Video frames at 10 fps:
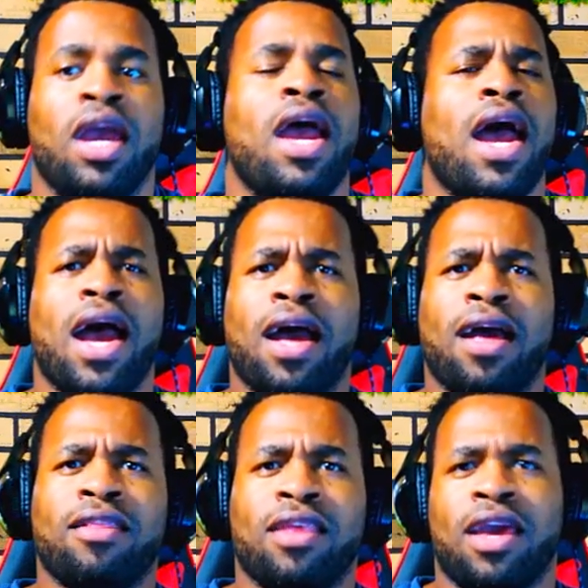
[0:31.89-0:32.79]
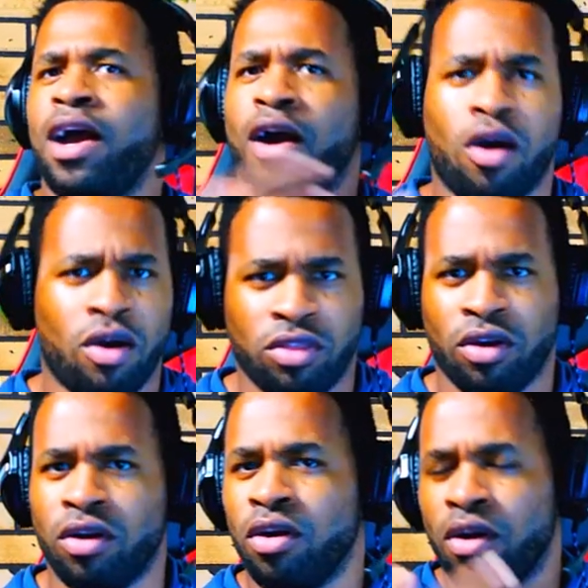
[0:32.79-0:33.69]
And there are other
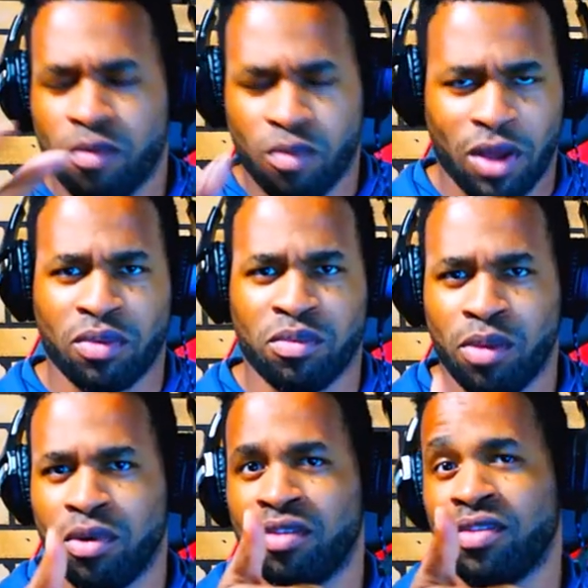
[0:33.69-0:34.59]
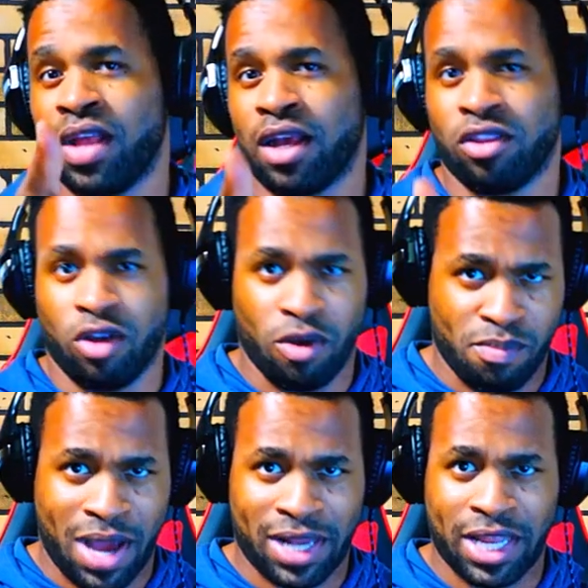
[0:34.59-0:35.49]
quantum numbers like the
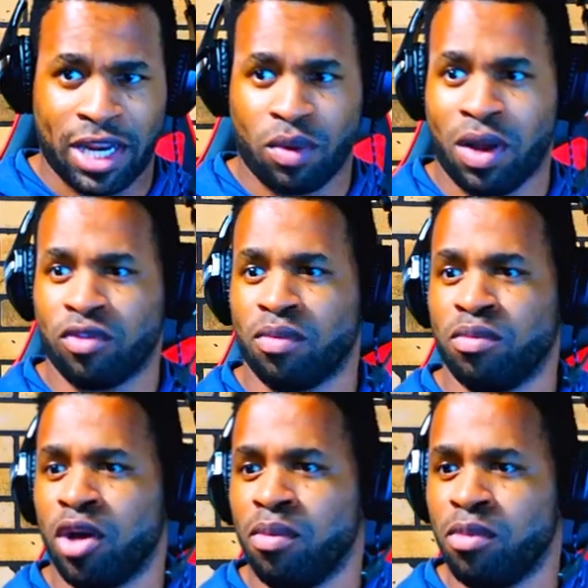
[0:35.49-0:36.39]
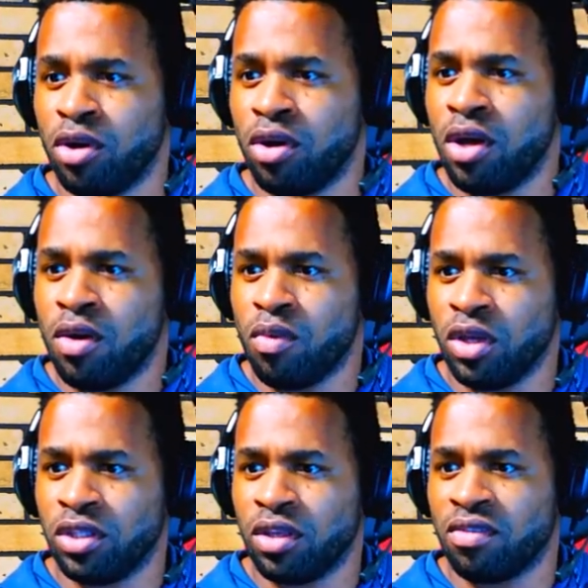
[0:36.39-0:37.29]
magnetic quantum number, which
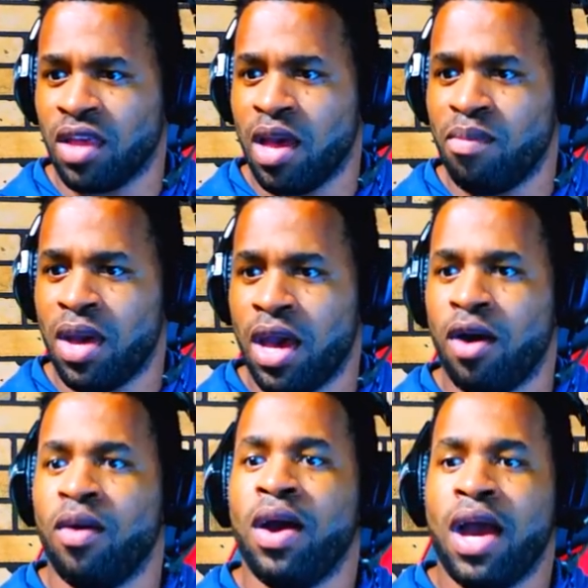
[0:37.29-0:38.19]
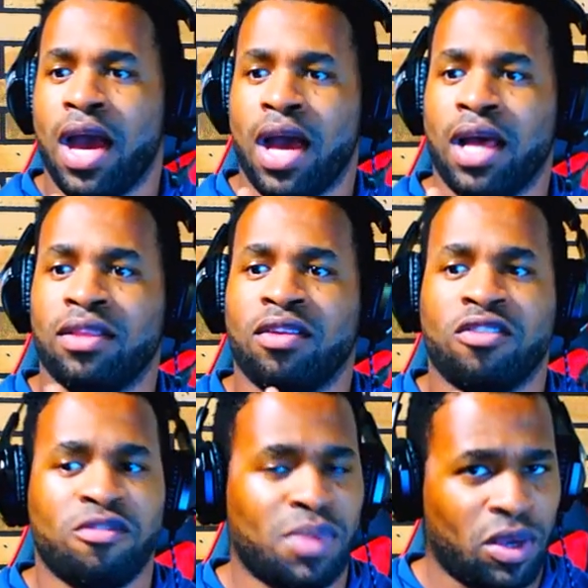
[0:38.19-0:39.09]
is ml, and the
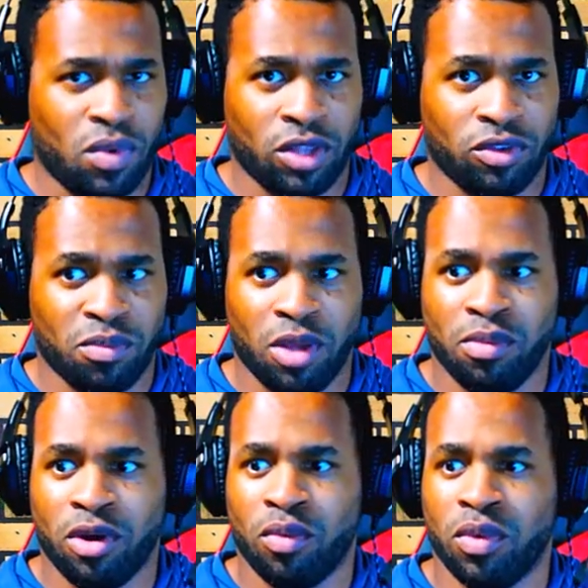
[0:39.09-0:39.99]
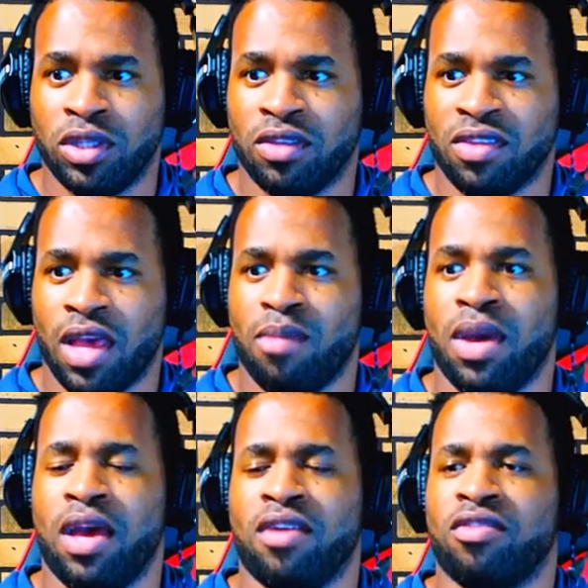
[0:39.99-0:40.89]
spin quantum number, which is ms.
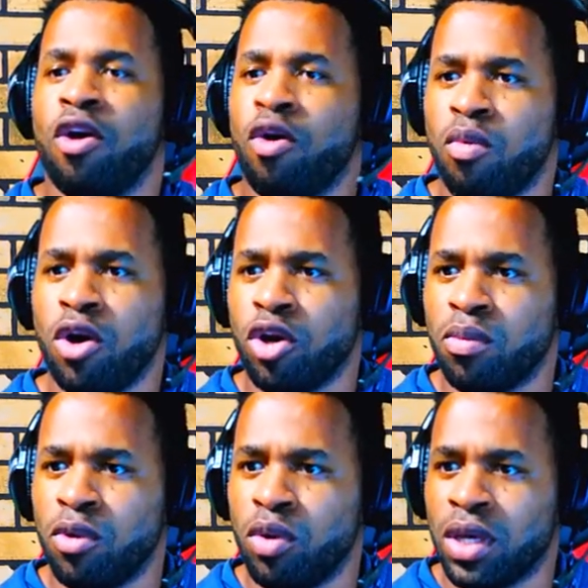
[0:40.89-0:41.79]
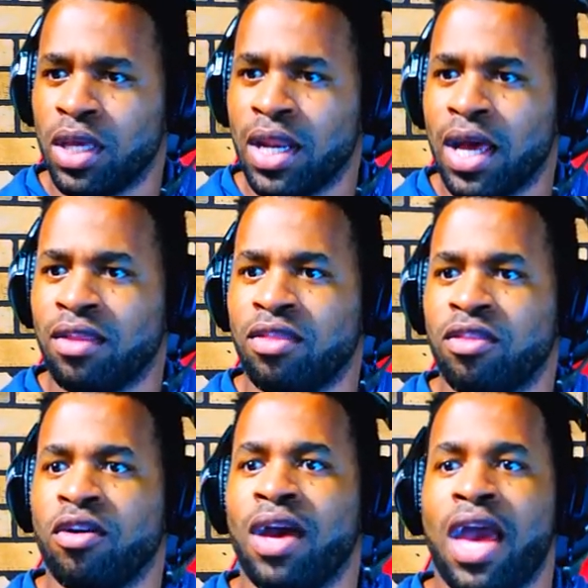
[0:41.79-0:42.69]
We're going to be looking at the
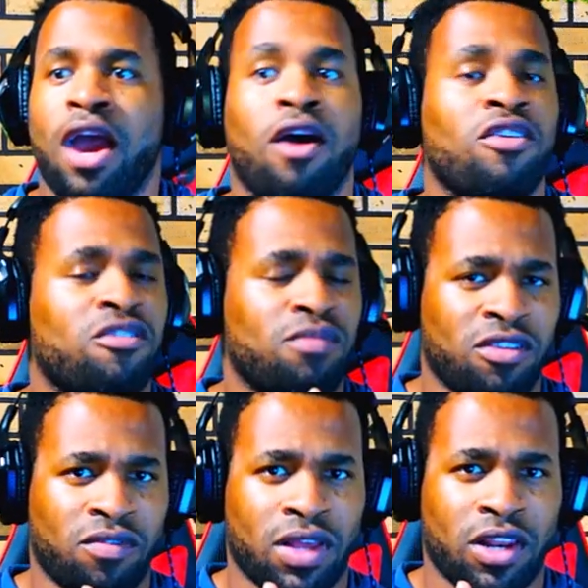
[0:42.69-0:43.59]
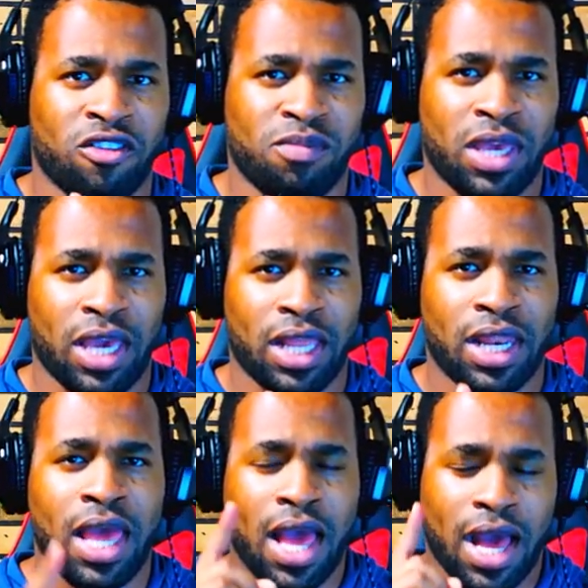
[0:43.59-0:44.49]
l specifically speaking,
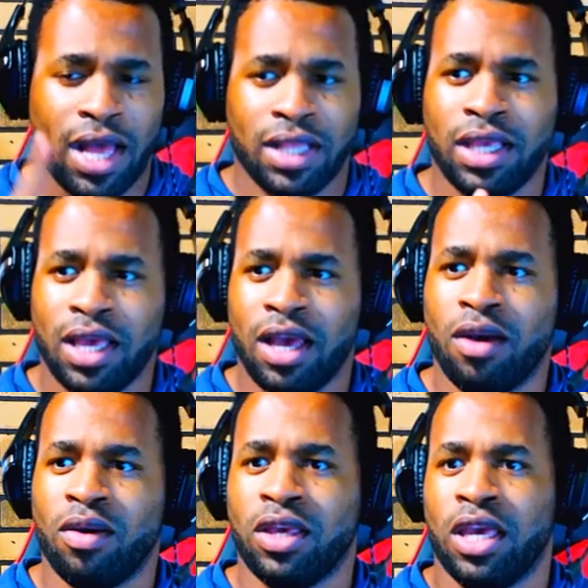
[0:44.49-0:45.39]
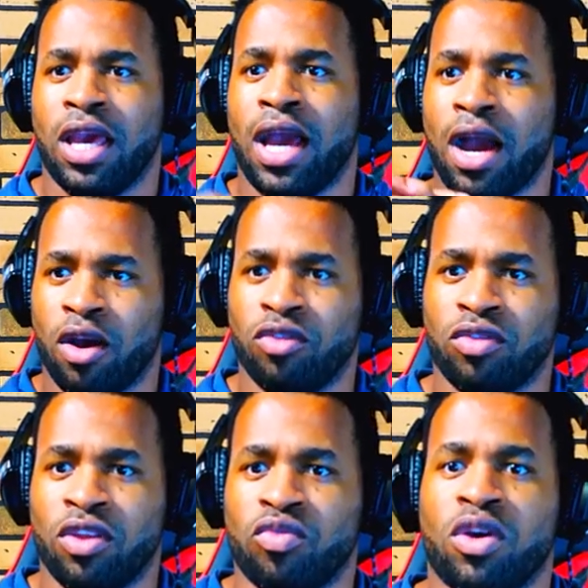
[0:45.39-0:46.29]
and the l here, according to this
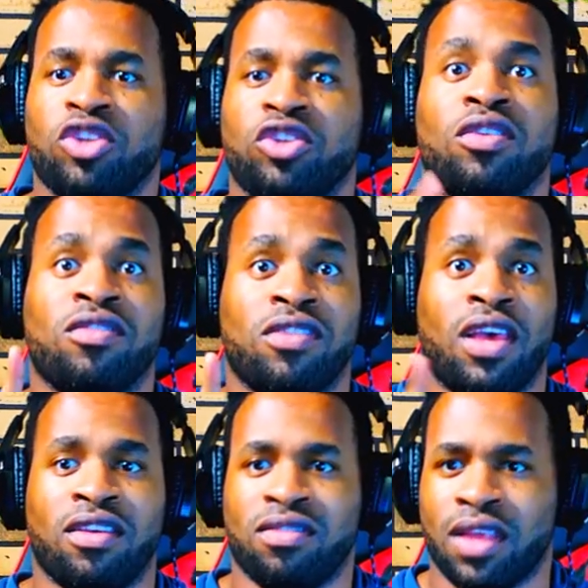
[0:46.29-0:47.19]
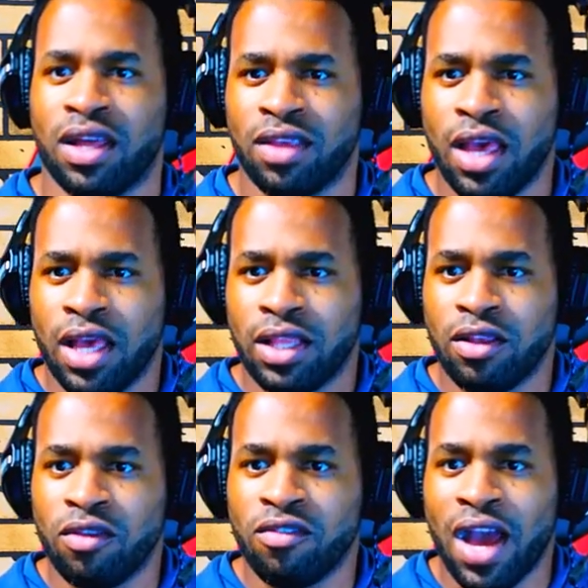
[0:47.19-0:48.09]
question, says that the
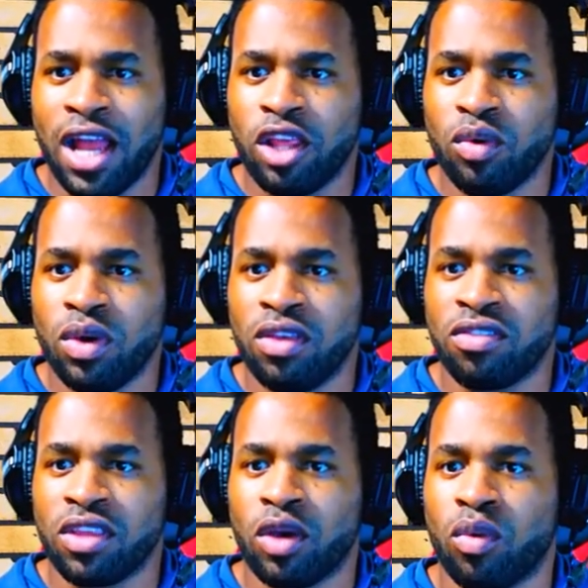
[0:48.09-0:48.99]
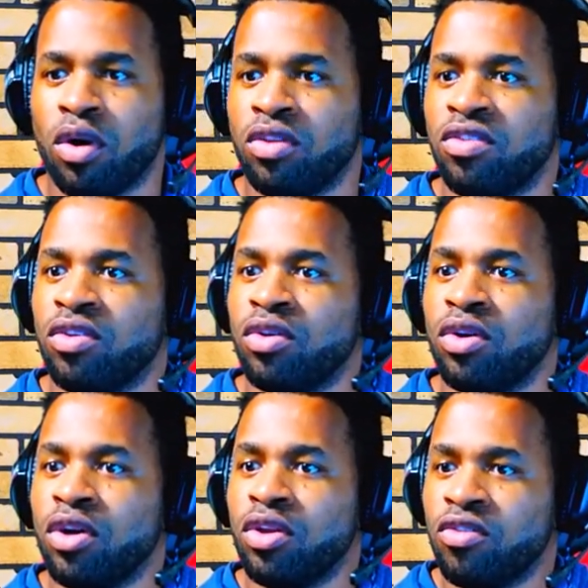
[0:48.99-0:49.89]
value is equal to
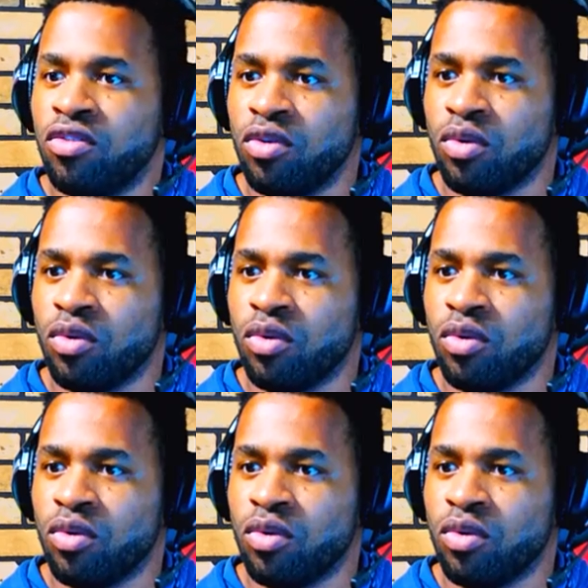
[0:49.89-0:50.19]
2.